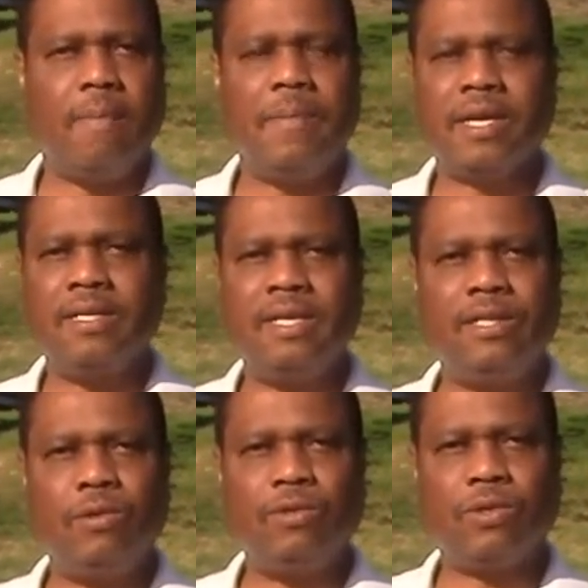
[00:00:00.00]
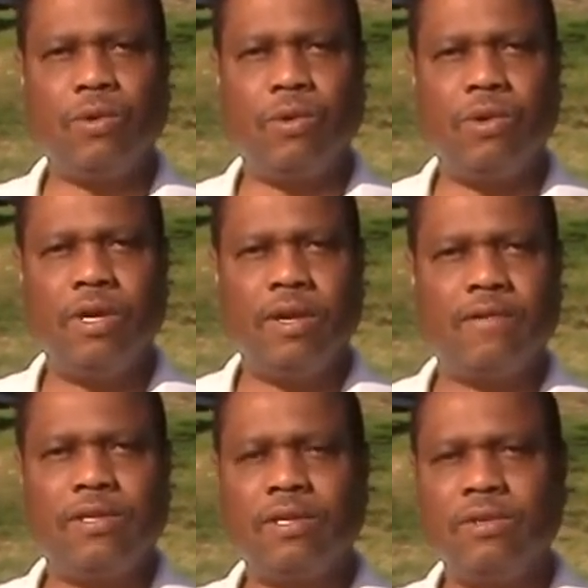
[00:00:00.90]
pick a D2 school. If
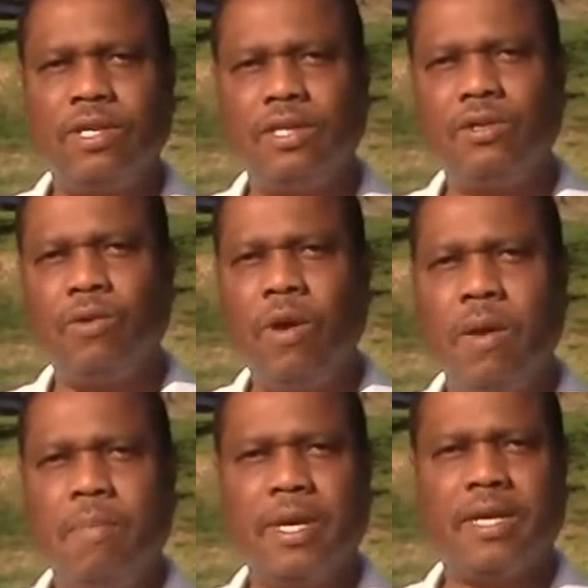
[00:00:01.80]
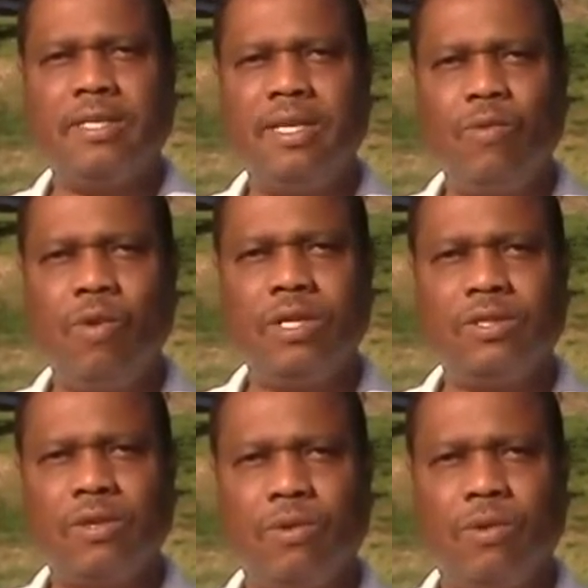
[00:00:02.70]
they think you're D2, pick a D1
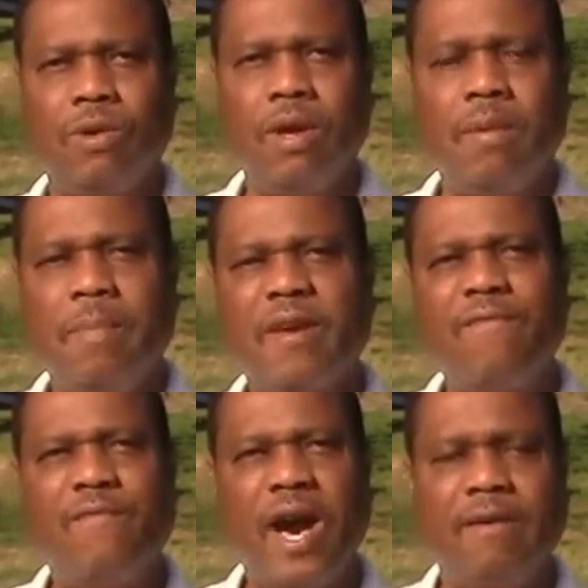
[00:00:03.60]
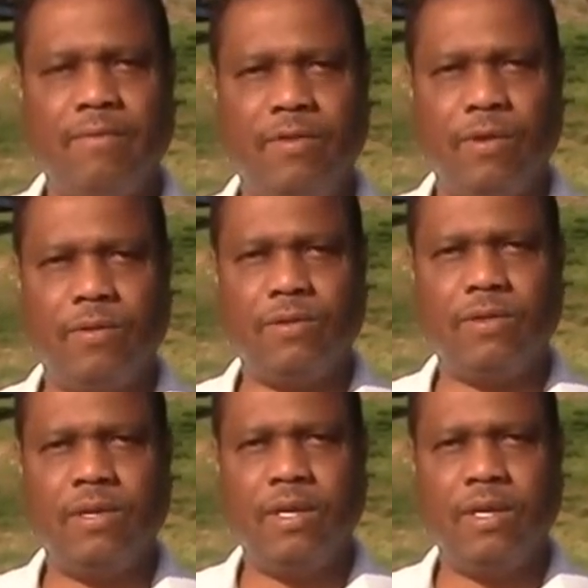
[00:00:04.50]
school. Pick 5 of those.